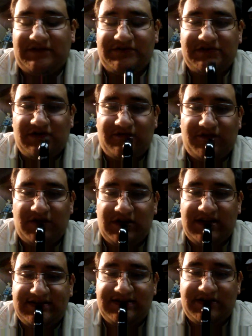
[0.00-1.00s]
So for
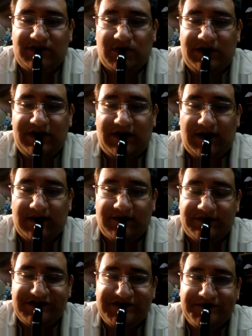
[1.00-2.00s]
less than
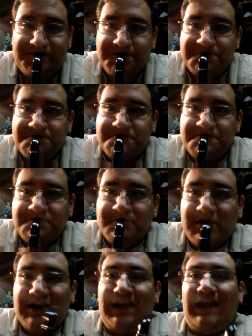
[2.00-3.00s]
$20,
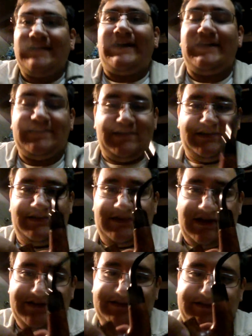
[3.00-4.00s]
I got a
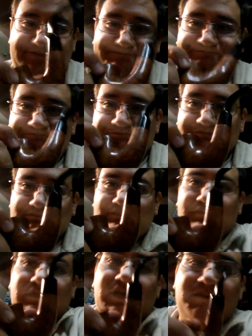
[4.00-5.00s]
nice,
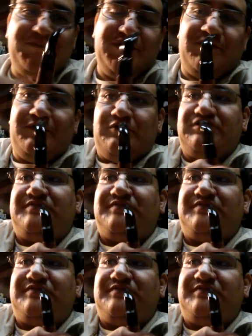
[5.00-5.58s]
beautiful